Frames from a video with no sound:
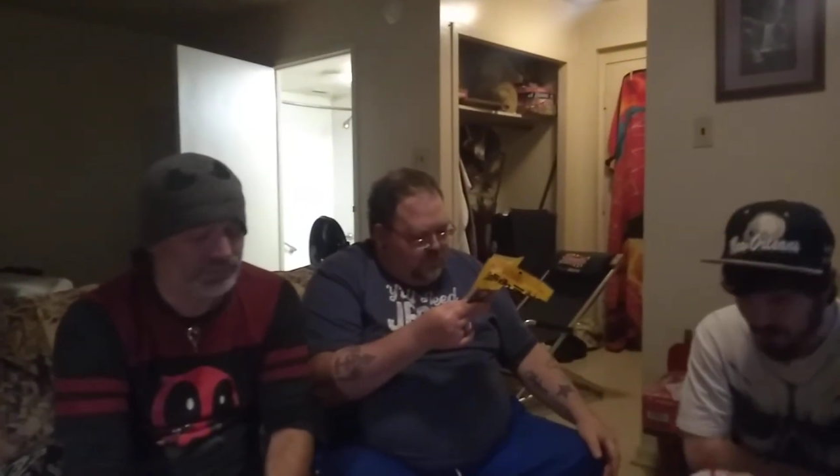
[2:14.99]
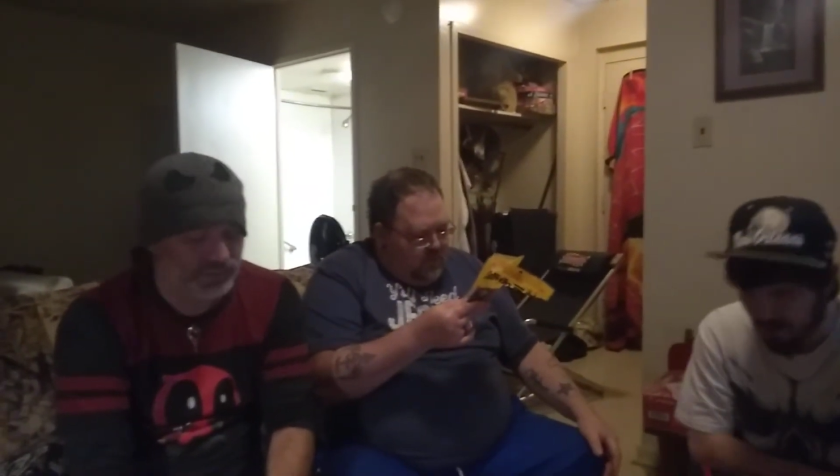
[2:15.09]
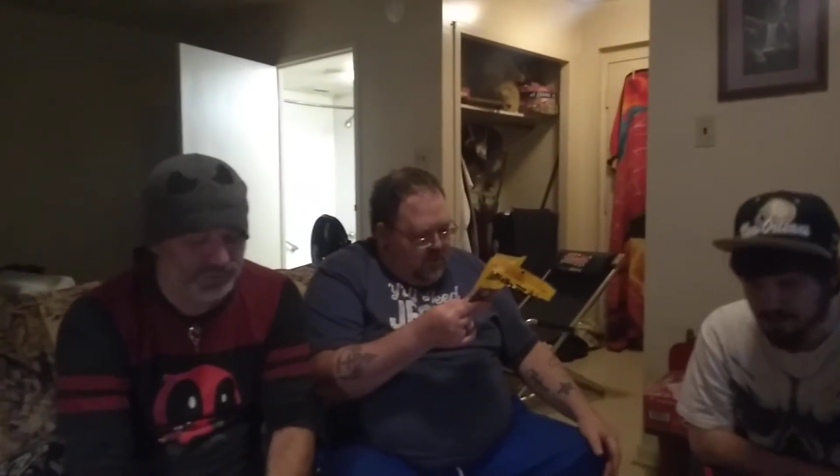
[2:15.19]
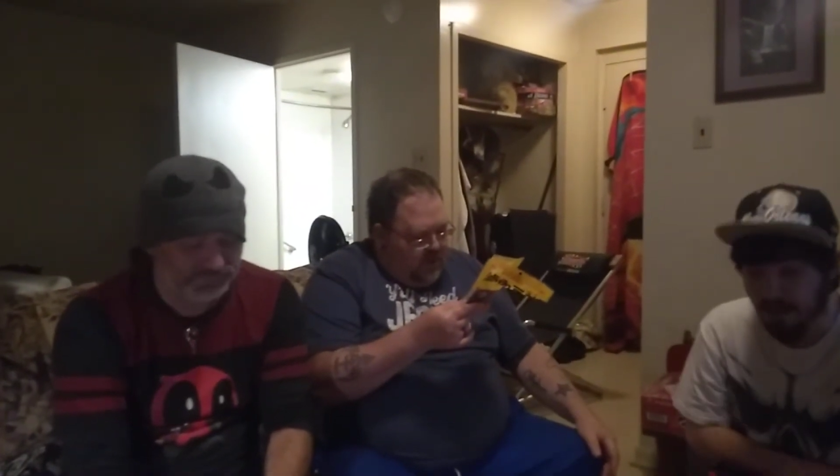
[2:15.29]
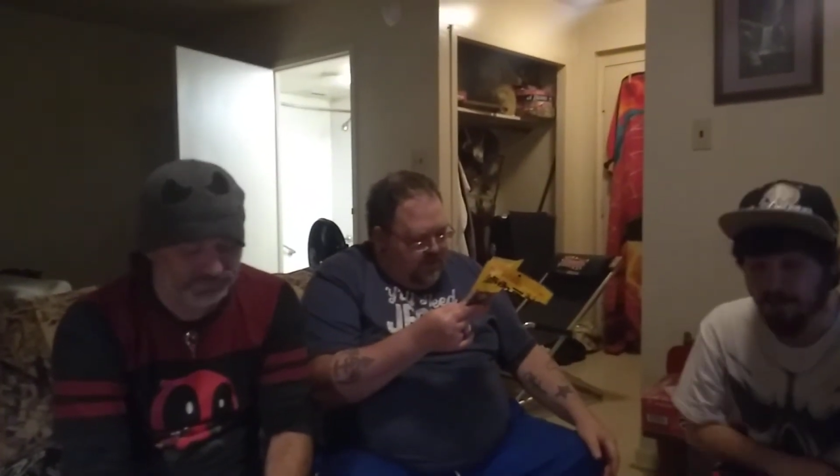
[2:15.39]

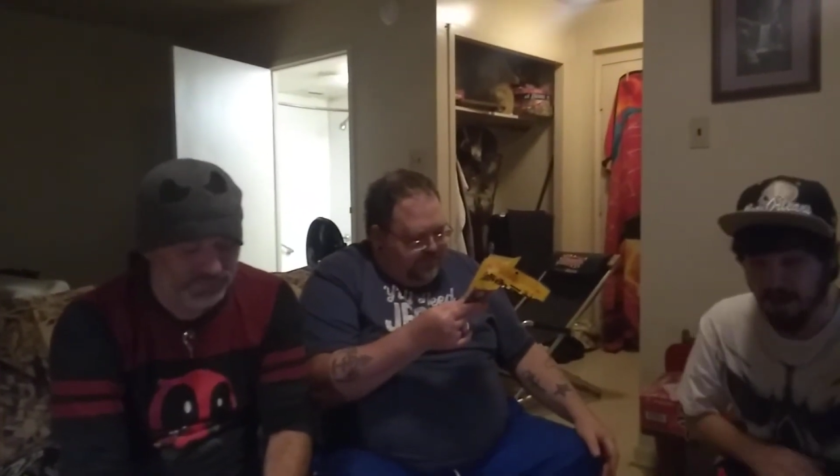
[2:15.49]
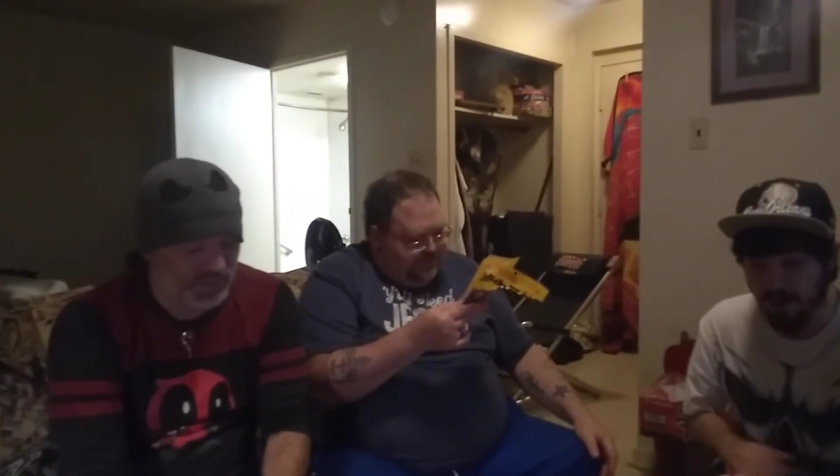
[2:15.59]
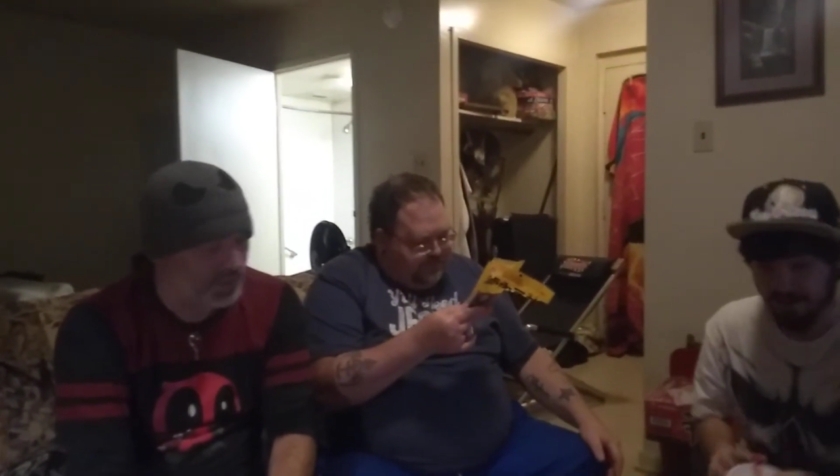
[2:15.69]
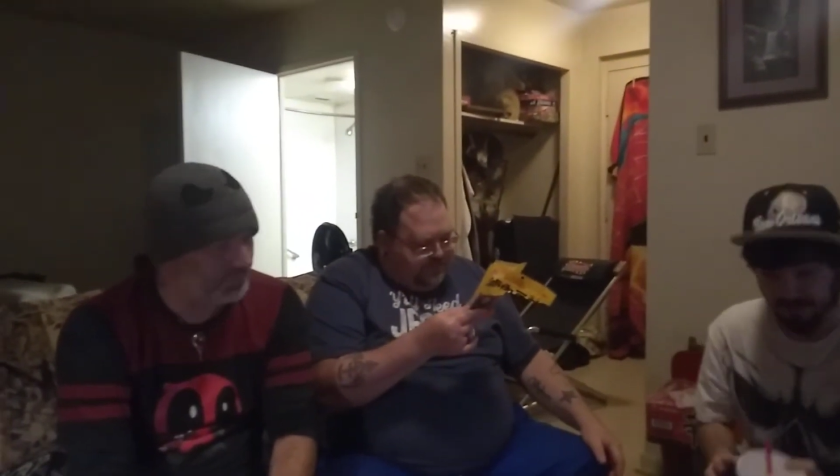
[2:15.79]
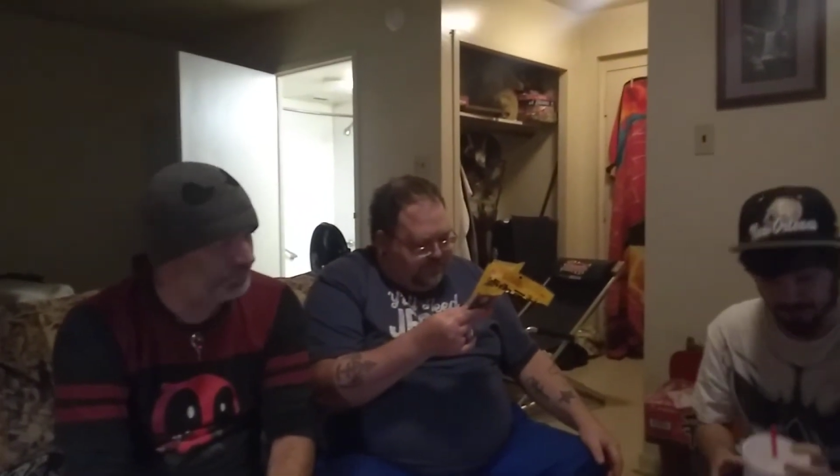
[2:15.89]

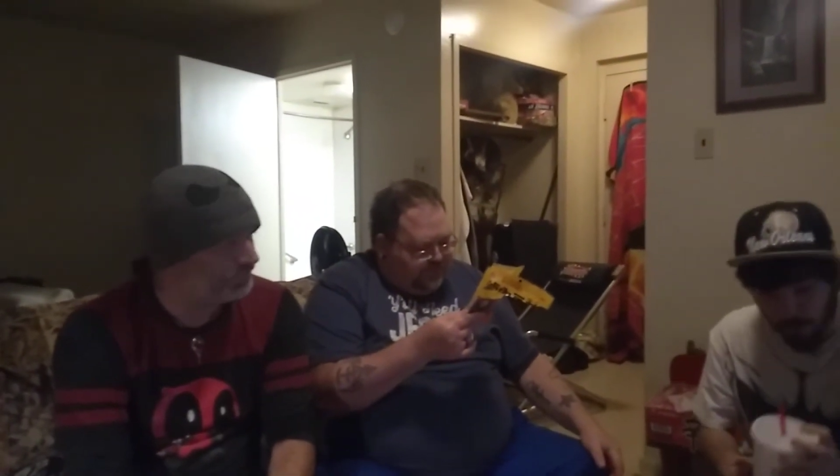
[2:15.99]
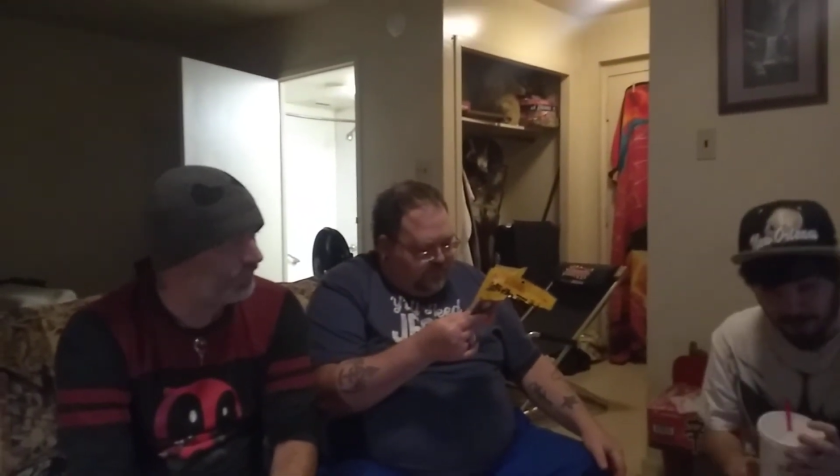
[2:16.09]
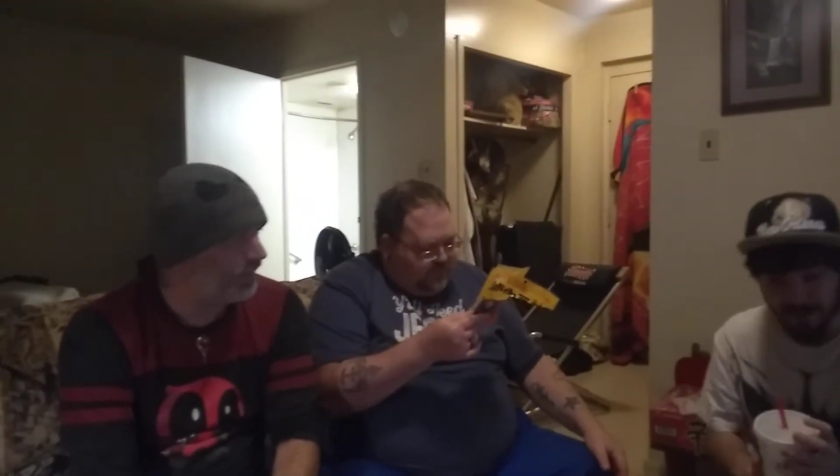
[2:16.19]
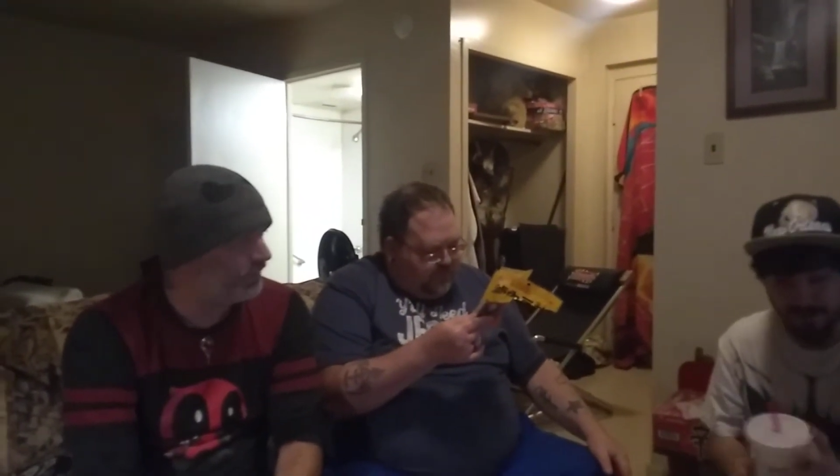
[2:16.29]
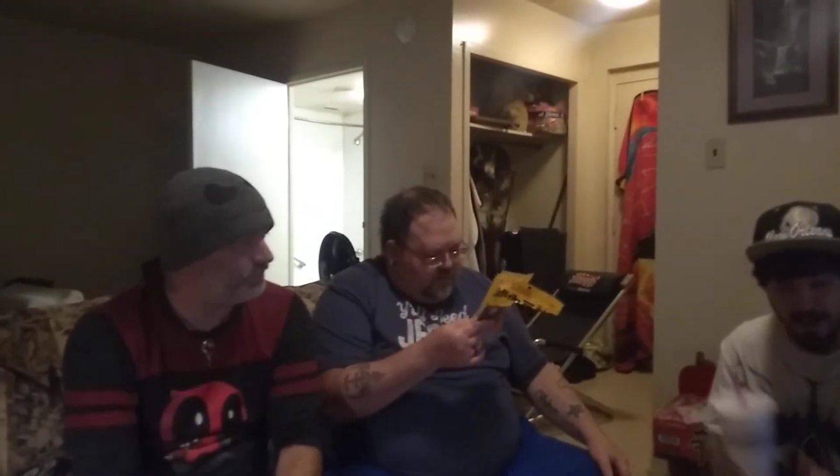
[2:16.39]
Teriyaki's
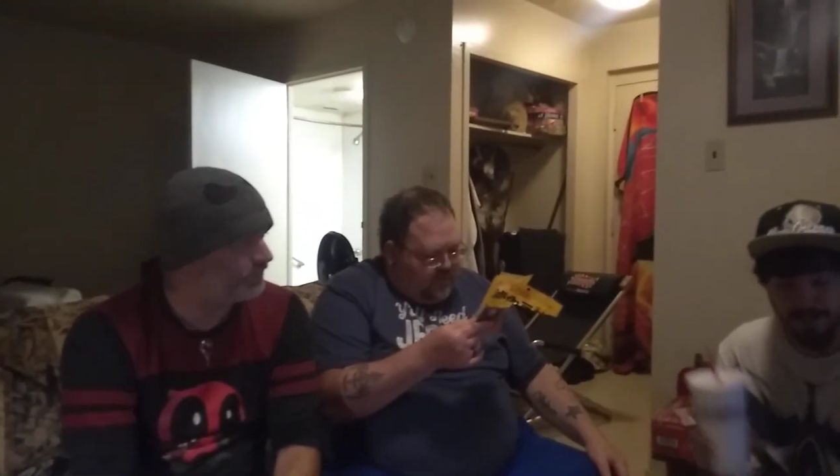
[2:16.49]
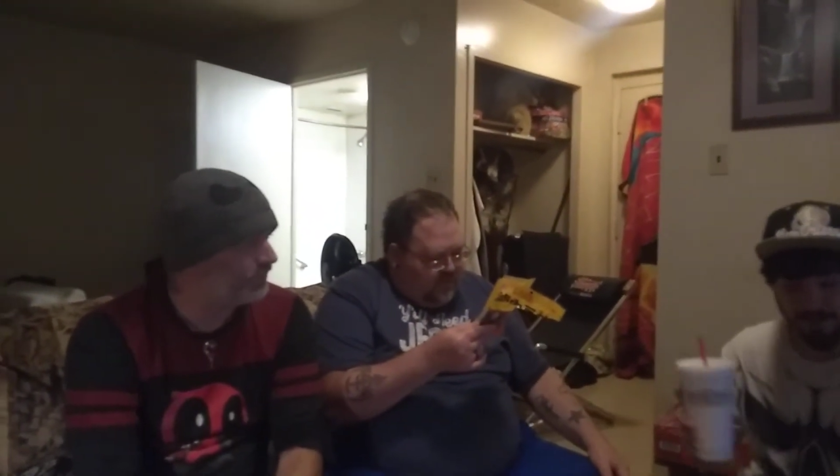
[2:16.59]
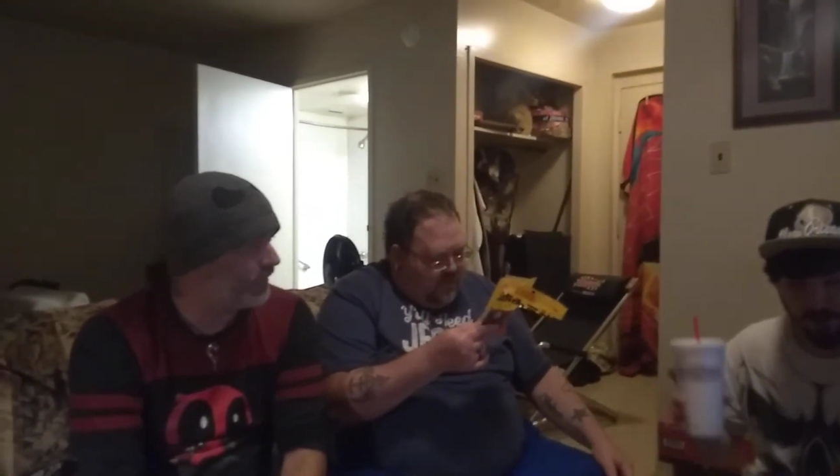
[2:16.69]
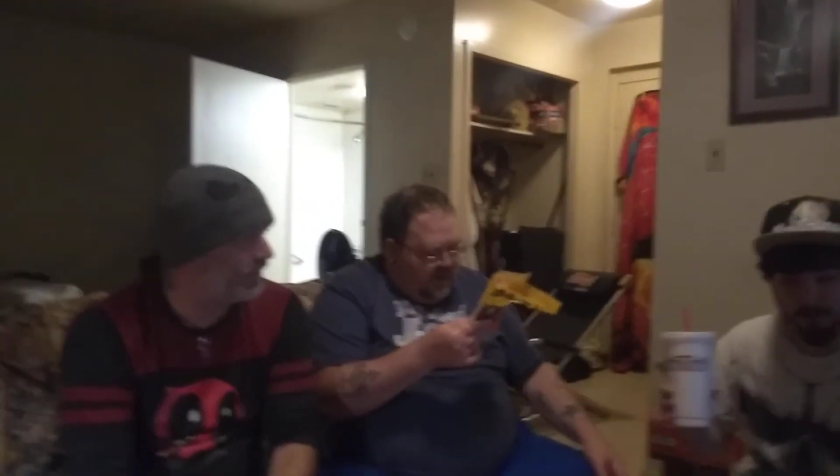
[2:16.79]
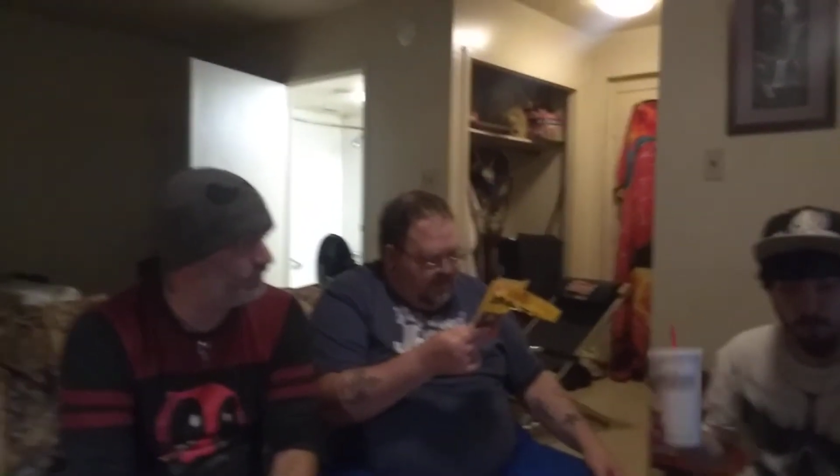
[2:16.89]
sweet, and that is
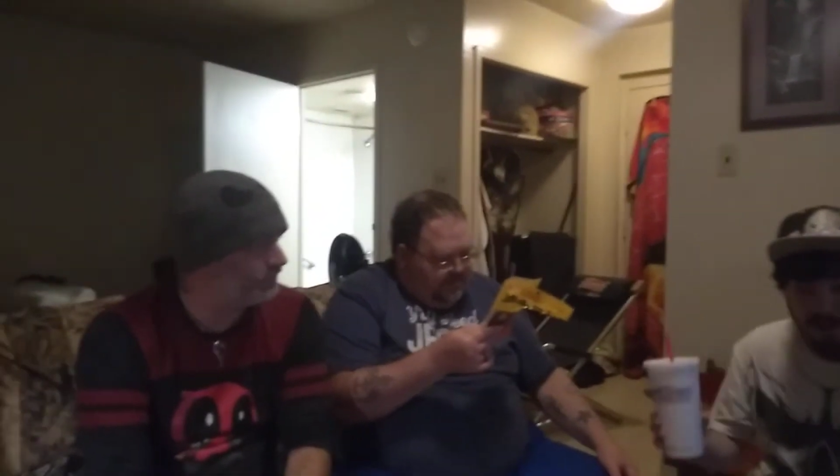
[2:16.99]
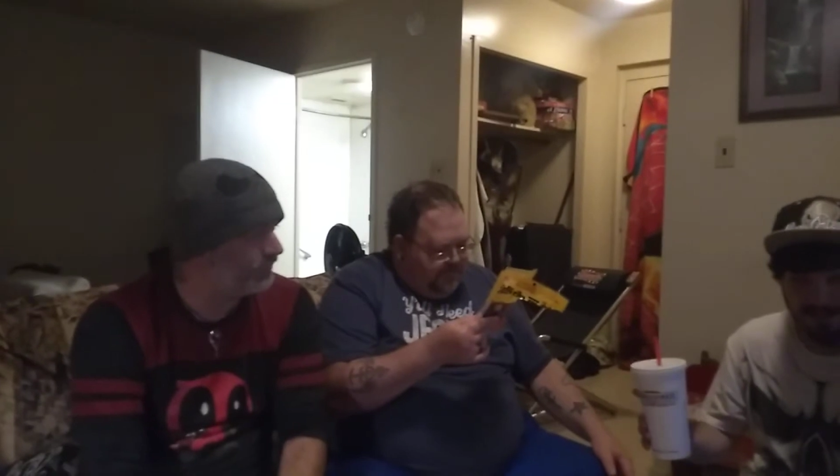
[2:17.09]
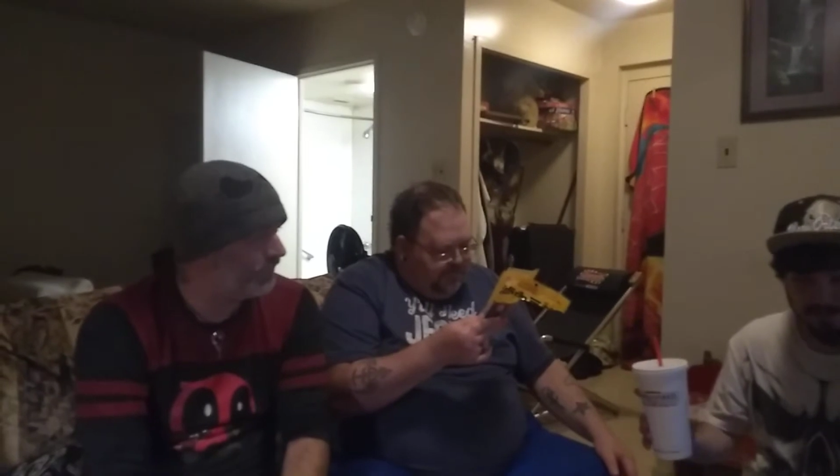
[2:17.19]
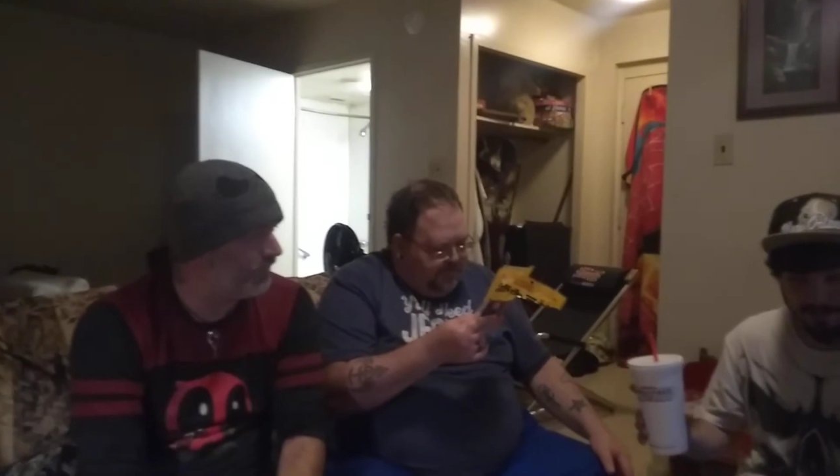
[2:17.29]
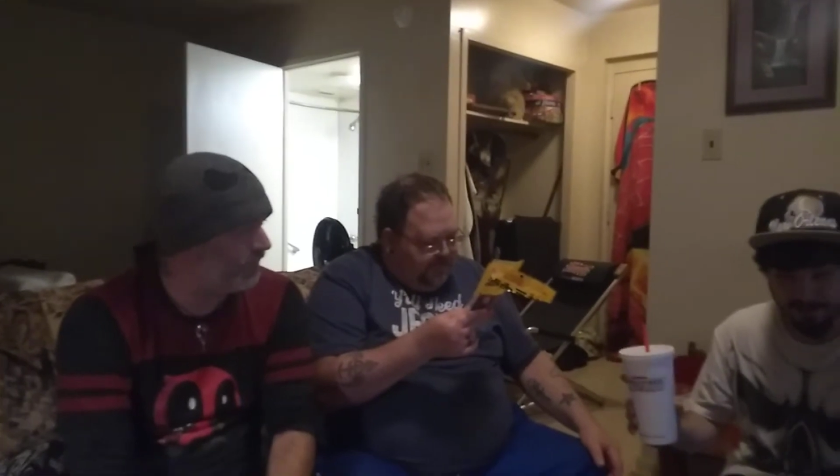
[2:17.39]
sweet.